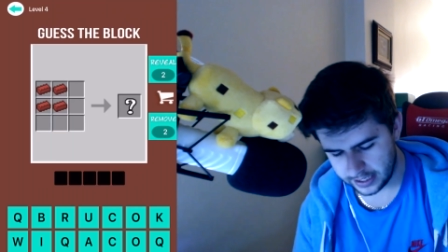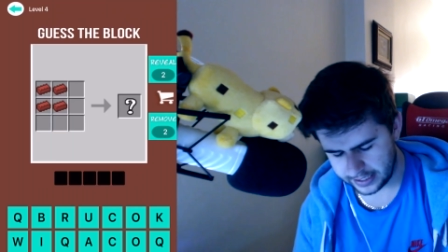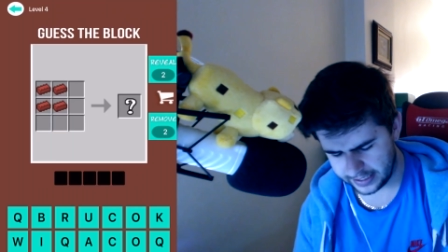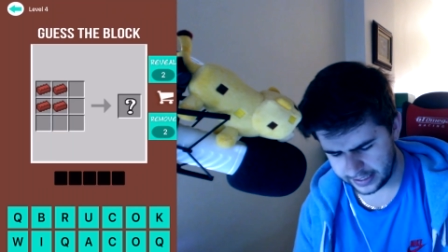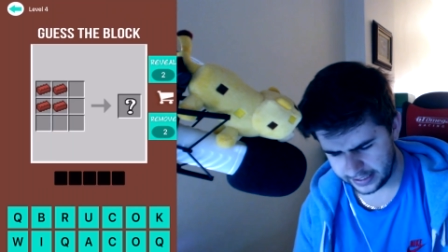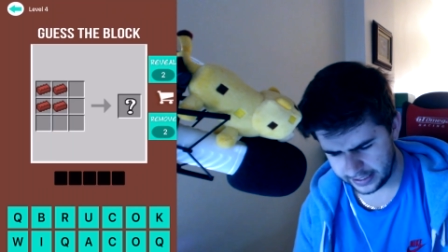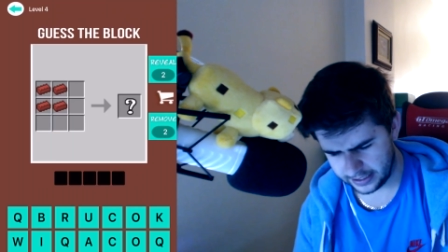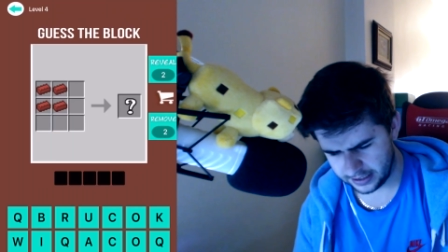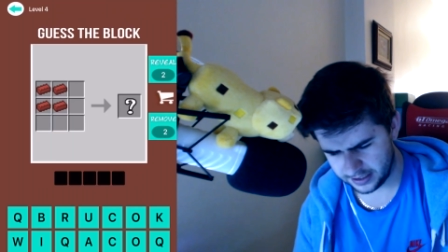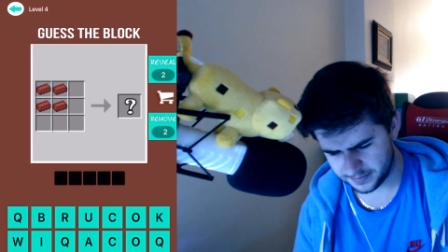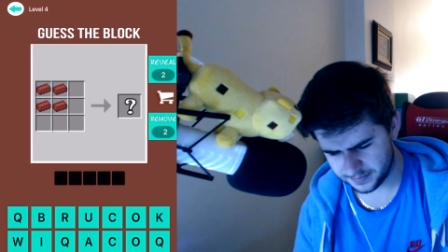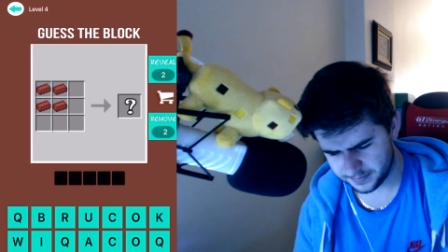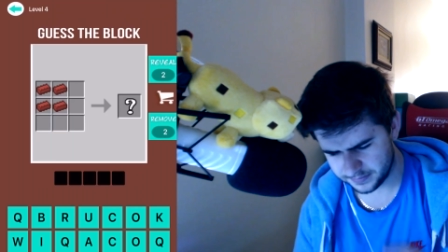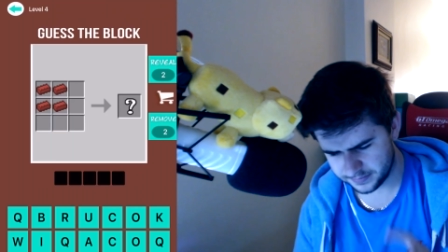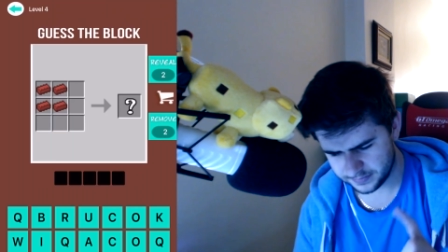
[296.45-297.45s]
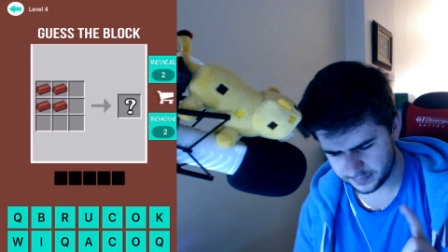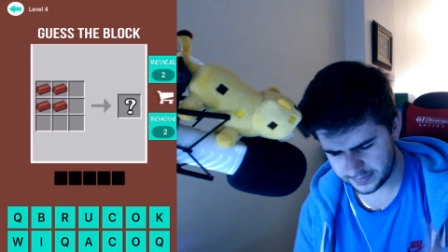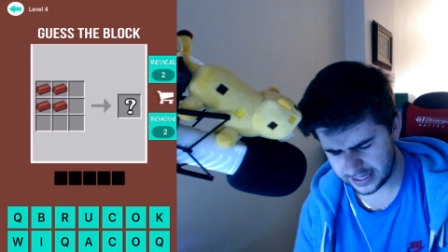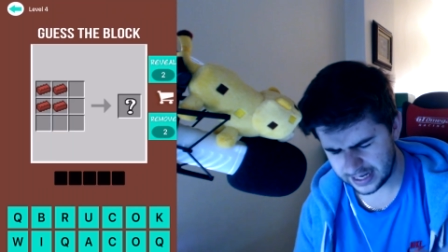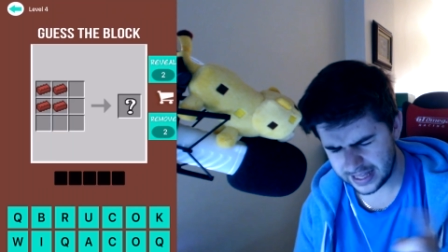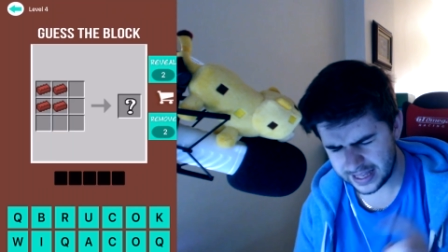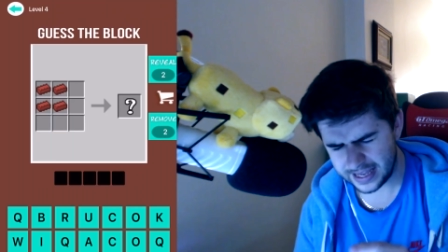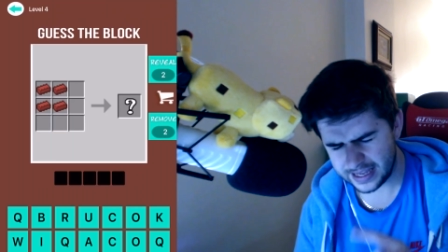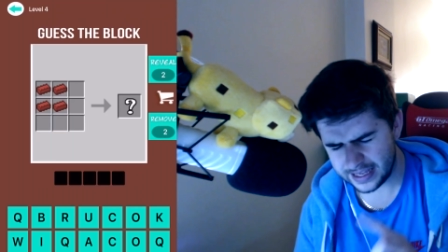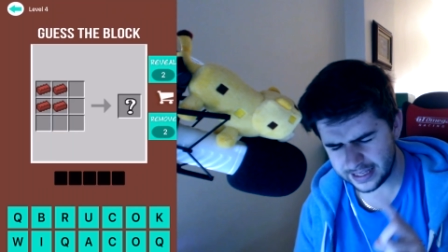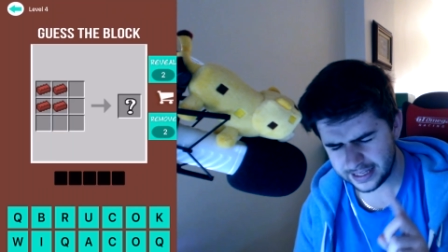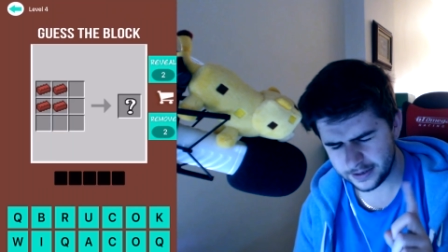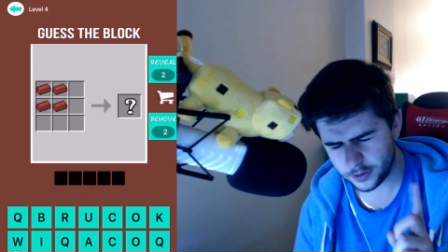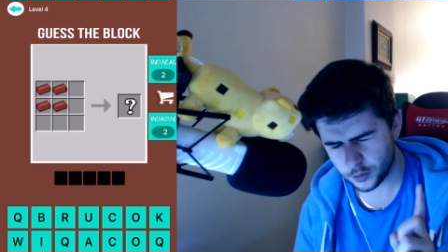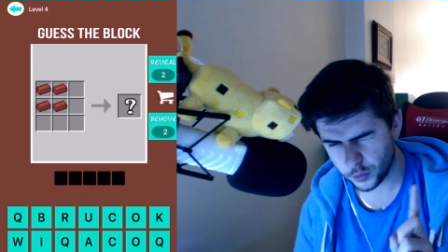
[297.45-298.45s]
Um, clay
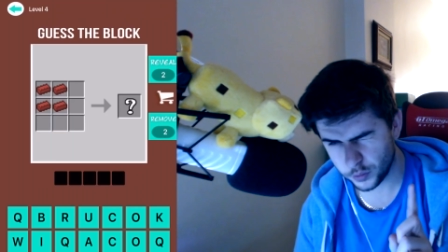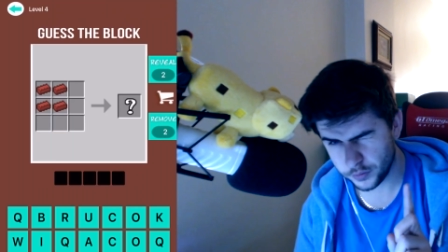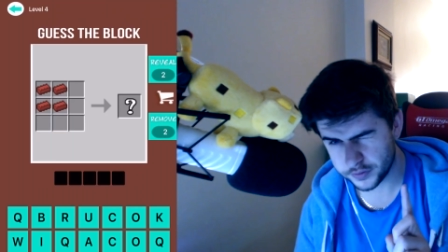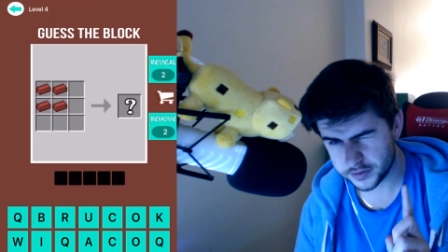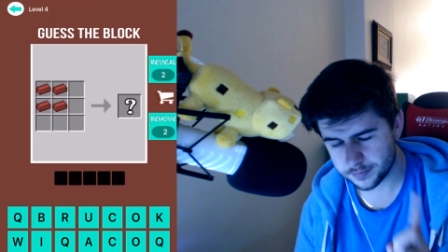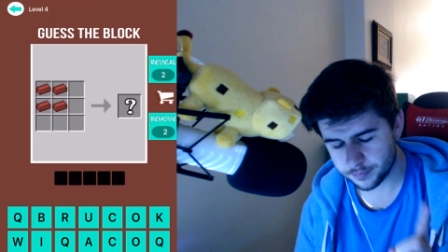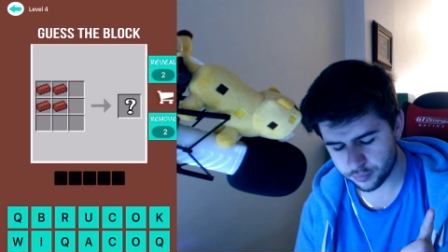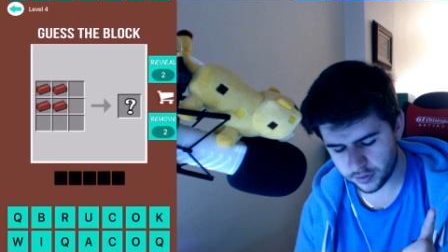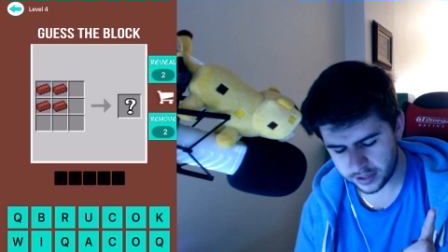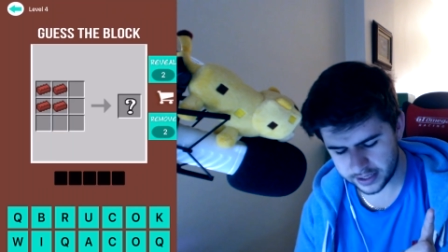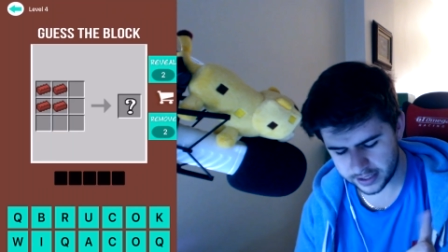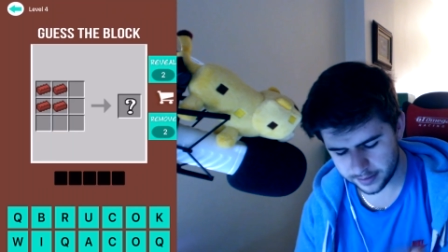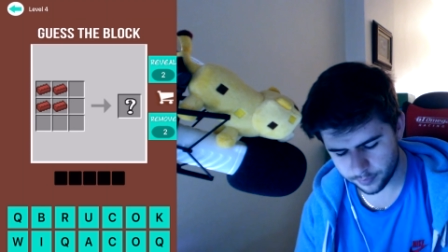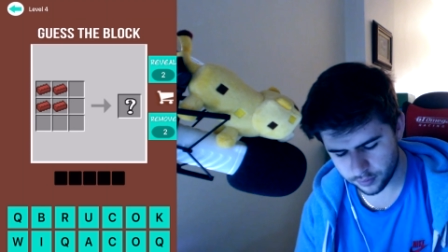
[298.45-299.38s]
equals brick.